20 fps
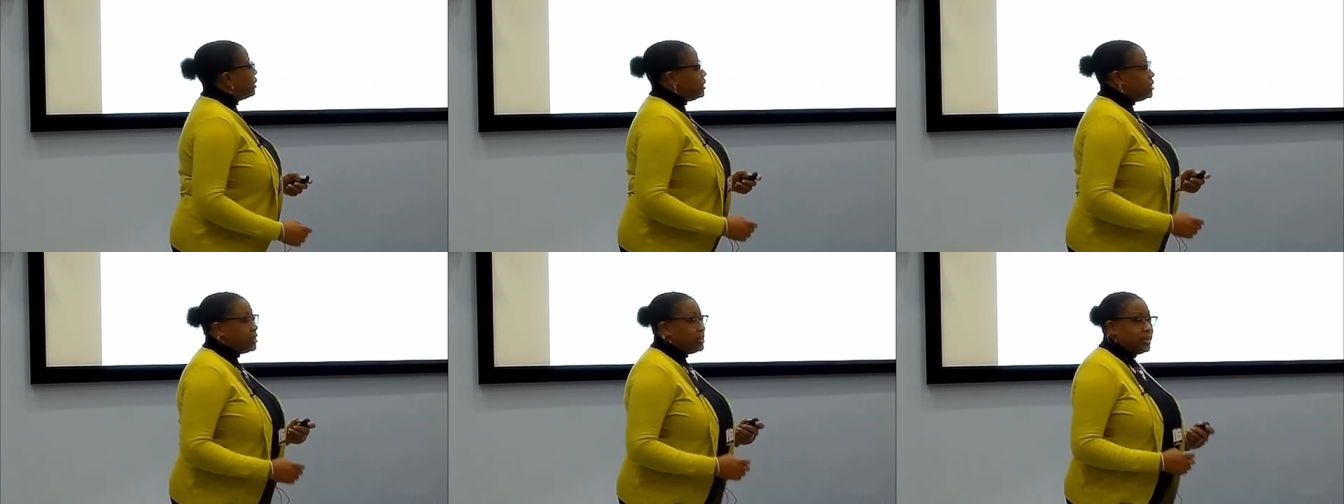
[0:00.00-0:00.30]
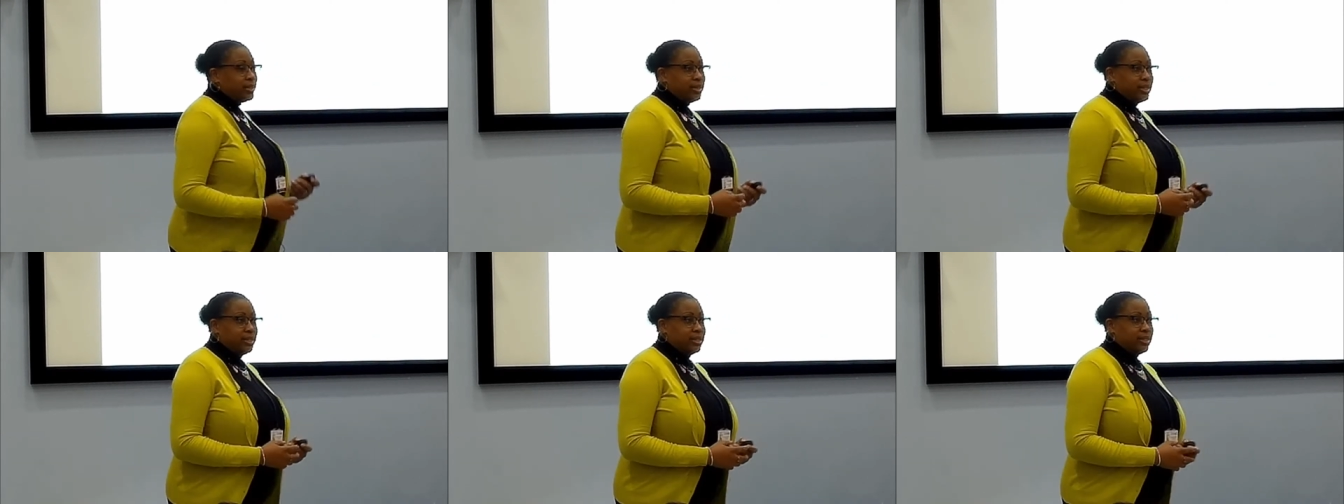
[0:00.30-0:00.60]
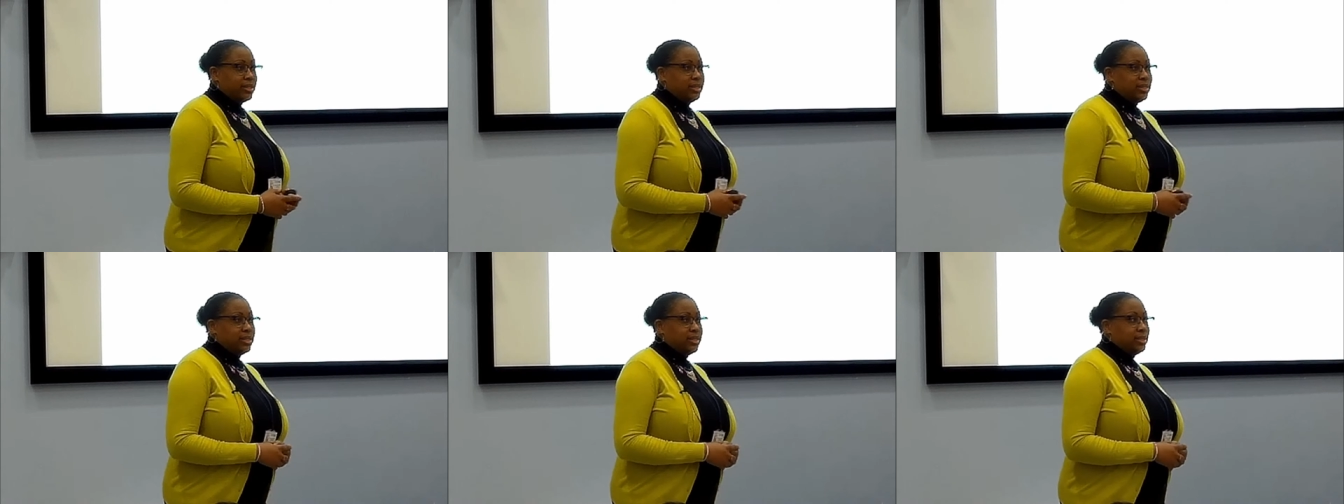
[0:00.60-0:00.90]

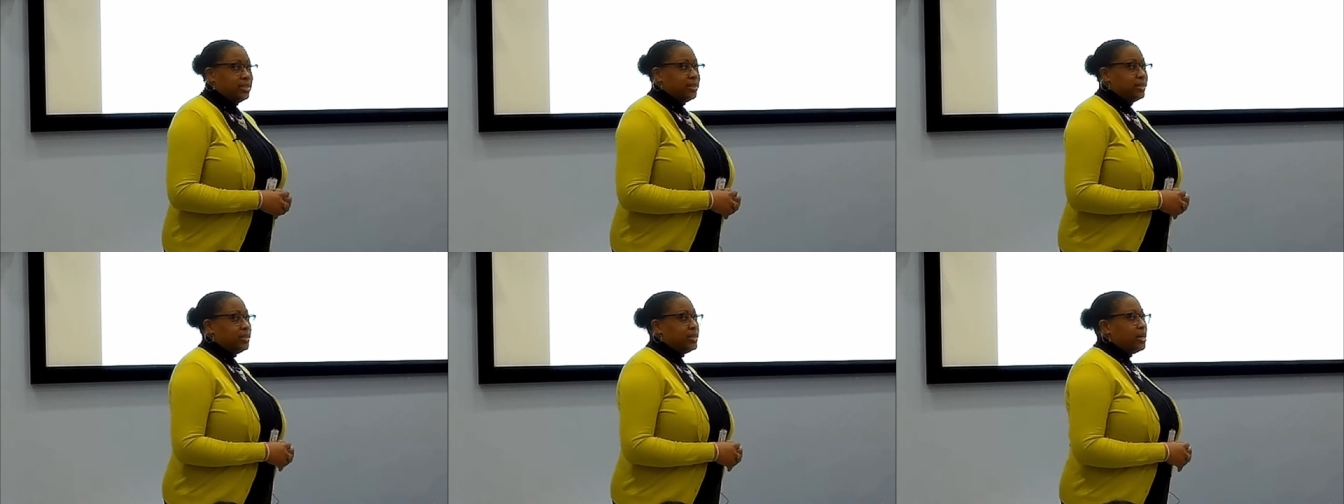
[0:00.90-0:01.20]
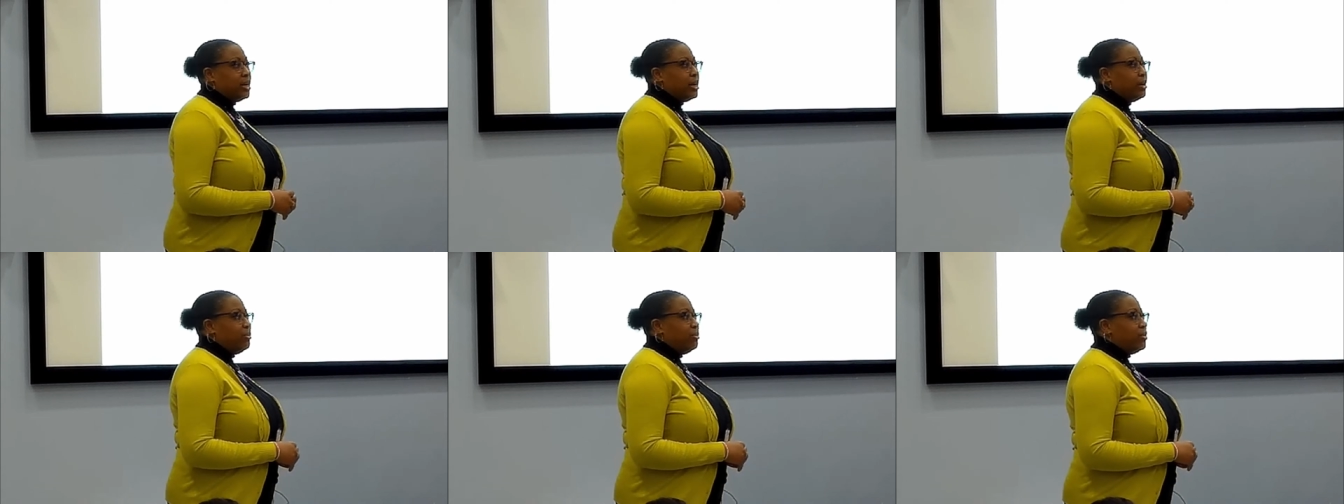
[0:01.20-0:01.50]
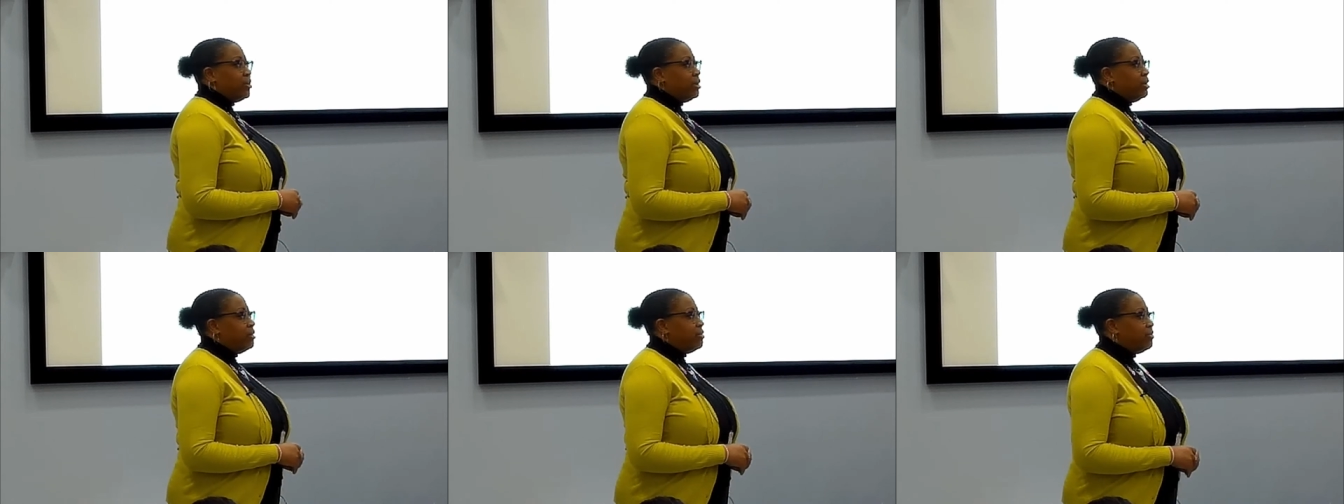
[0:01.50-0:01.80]
adolescence is a
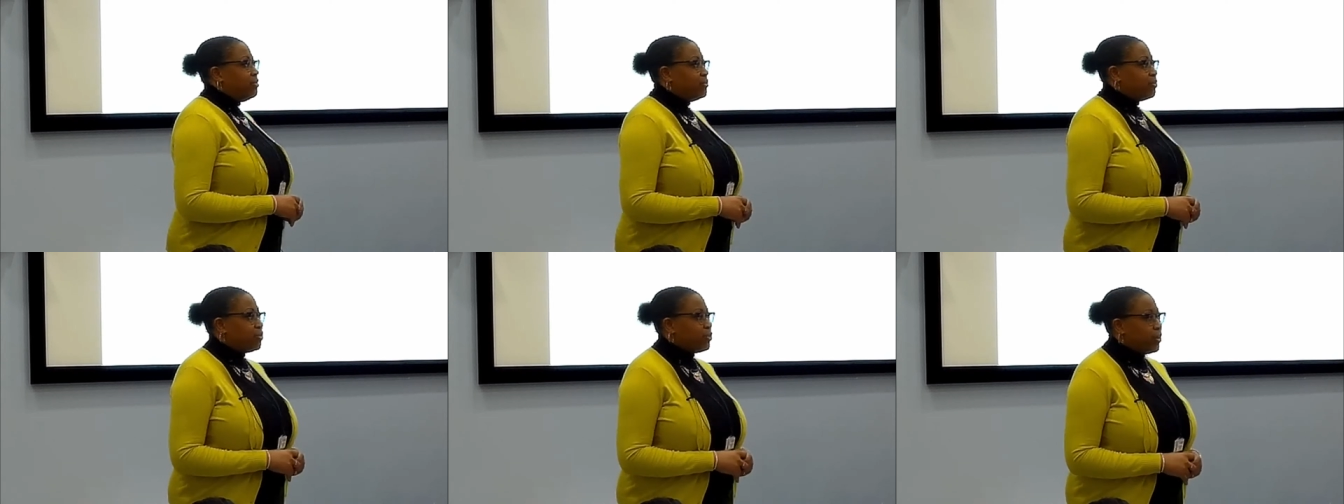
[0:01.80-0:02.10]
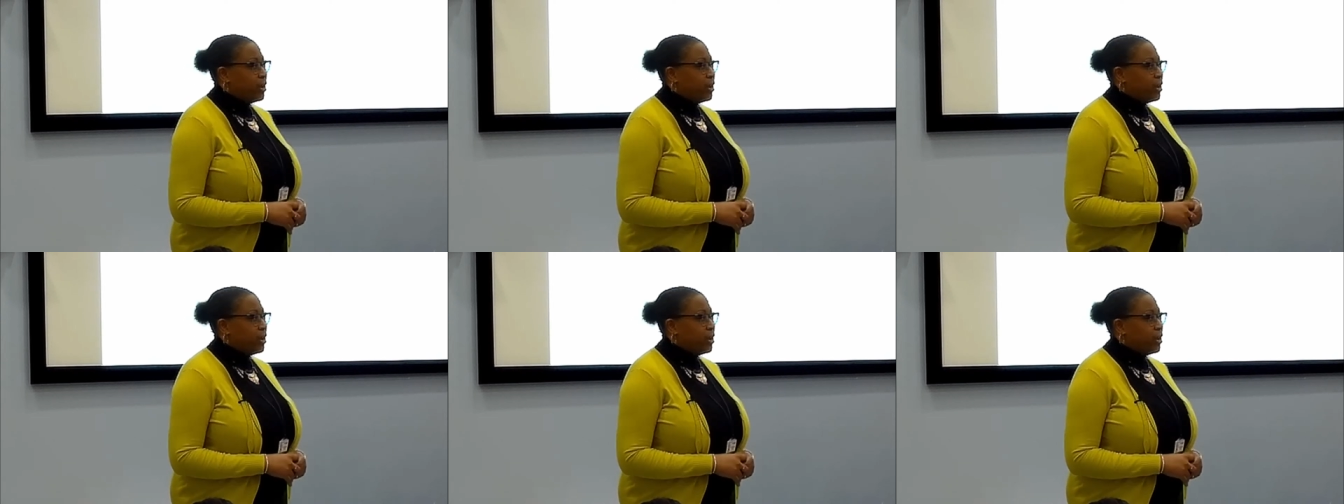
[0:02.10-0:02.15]
time of